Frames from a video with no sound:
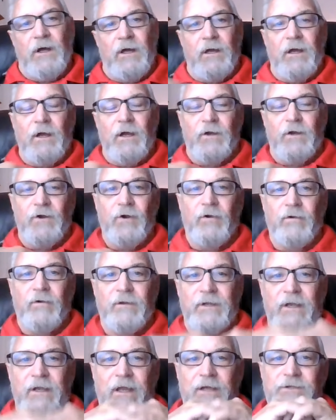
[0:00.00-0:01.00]
occur
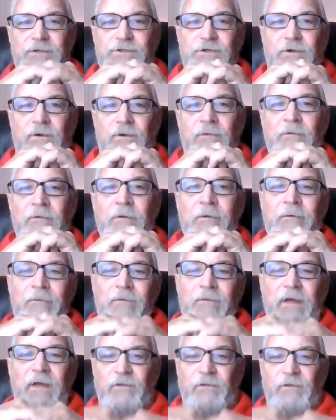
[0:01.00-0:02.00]
in nature.
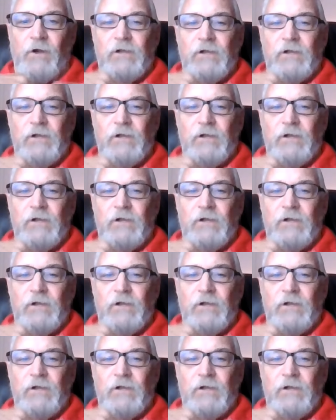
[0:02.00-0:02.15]
And they're